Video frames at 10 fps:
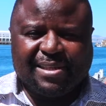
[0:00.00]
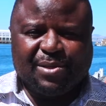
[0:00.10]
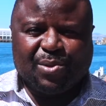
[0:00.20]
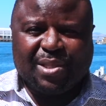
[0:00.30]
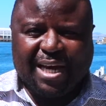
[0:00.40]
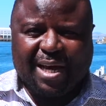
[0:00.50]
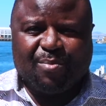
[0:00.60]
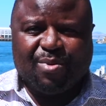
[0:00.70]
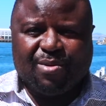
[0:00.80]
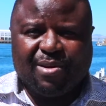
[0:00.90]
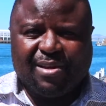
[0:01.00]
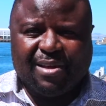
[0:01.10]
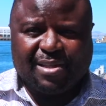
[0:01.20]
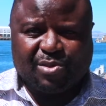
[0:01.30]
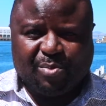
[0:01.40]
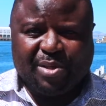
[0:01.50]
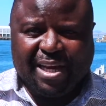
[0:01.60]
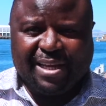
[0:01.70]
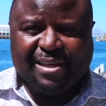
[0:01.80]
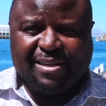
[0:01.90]
a youth hub at Robben
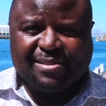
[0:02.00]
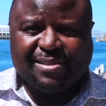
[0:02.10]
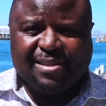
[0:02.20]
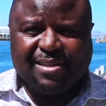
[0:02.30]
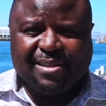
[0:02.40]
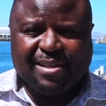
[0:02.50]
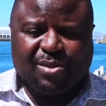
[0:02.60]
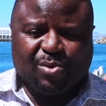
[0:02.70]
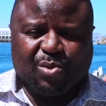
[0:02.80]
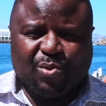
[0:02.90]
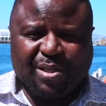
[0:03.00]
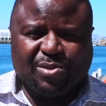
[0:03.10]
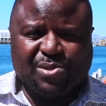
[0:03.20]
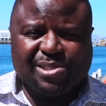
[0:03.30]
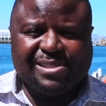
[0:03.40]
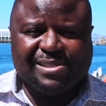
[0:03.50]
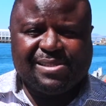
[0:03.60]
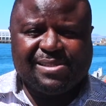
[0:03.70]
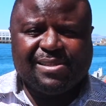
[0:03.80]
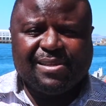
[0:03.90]
Island. And we would want to
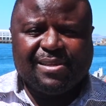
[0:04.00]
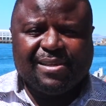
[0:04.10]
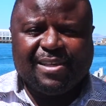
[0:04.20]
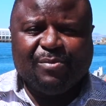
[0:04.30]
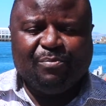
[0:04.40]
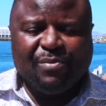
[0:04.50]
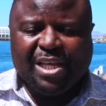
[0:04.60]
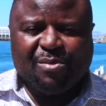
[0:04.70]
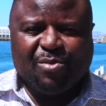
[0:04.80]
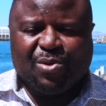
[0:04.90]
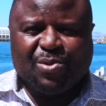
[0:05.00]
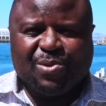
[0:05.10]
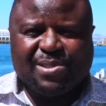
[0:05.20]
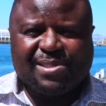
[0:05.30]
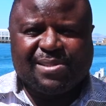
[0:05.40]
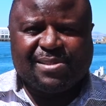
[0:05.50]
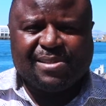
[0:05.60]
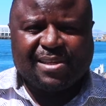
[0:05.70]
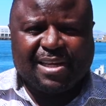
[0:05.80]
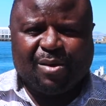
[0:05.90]
see many more youths
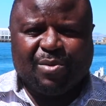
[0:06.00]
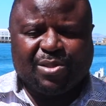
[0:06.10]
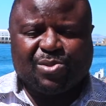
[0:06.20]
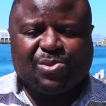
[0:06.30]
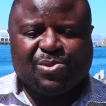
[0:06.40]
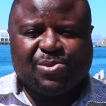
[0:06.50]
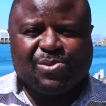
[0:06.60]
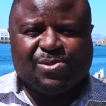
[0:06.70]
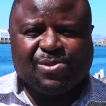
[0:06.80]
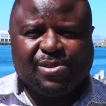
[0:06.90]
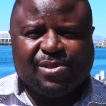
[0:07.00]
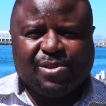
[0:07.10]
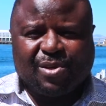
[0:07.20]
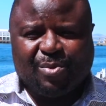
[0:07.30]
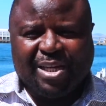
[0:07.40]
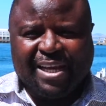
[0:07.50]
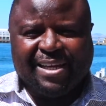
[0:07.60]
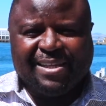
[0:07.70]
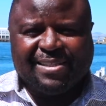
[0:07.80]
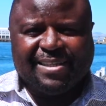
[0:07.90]
coming to Robben
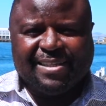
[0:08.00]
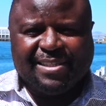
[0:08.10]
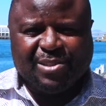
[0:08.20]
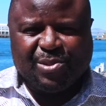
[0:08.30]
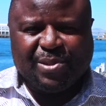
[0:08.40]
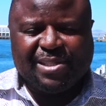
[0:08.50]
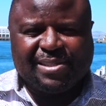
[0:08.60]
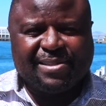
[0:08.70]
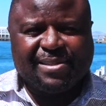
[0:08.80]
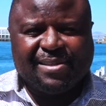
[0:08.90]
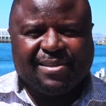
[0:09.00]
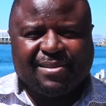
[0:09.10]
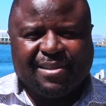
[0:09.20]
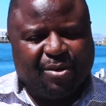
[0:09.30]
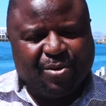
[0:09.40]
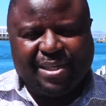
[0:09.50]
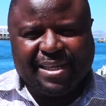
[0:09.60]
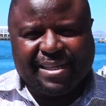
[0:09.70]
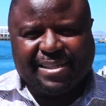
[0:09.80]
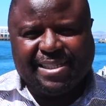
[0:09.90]
Island and enjoying their own
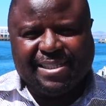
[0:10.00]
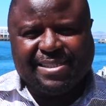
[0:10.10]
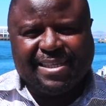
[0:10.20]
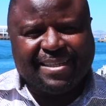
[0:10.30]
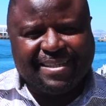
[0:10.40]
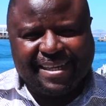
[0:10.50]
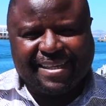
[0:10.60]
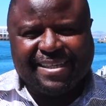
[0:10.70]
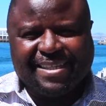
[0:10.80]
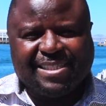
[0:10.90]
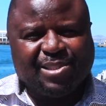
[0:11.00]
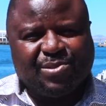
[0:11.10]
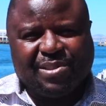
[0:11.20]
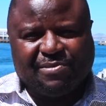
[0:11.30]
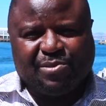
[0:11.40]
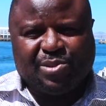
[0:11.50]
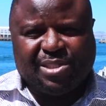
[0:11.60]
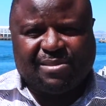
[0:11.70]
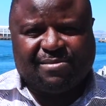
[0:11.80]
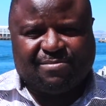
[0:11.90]
heritage and taking it into the future.